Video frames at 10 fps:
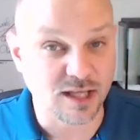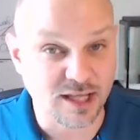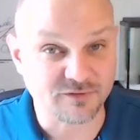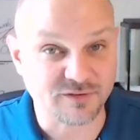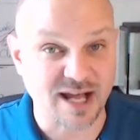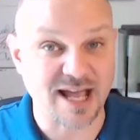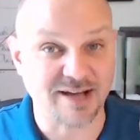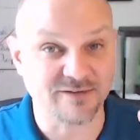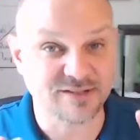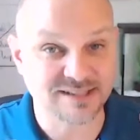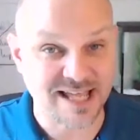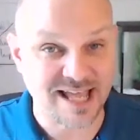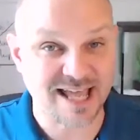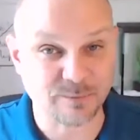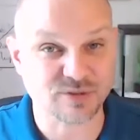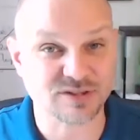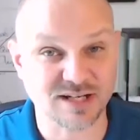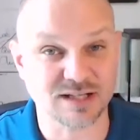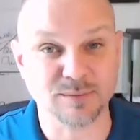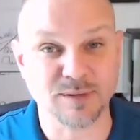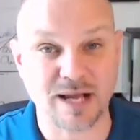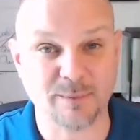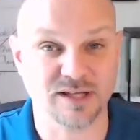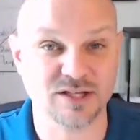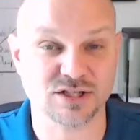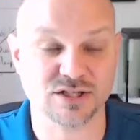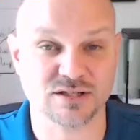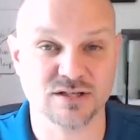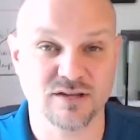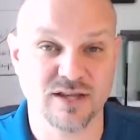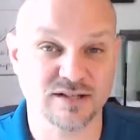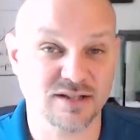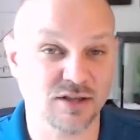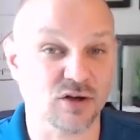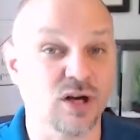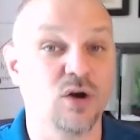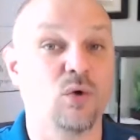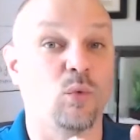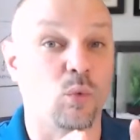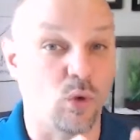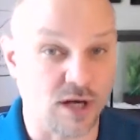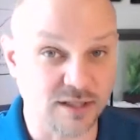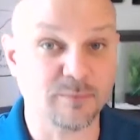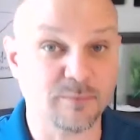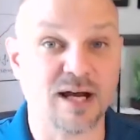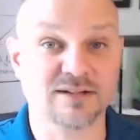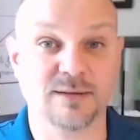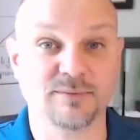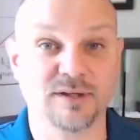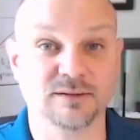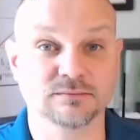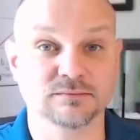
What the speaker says: If I have 10% of the population that is either wanting to buy something,